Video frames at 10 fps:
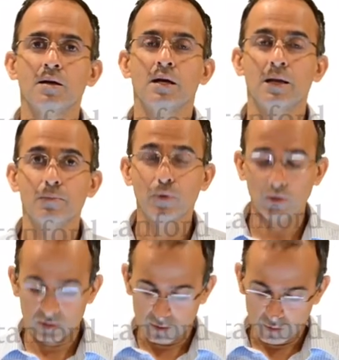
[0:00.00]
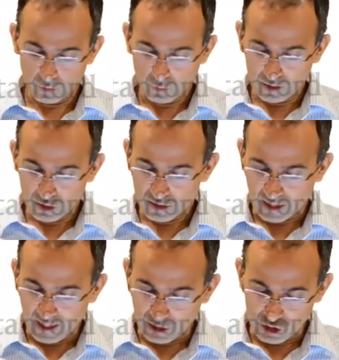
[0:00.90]
an input, we just
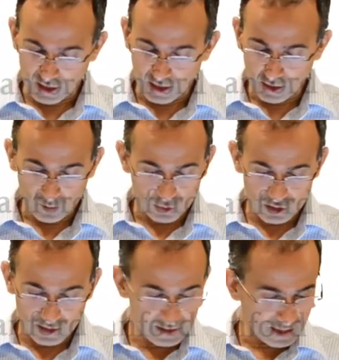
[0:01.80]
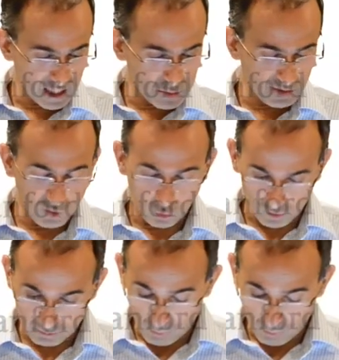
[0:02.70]
take G, which in this case we've called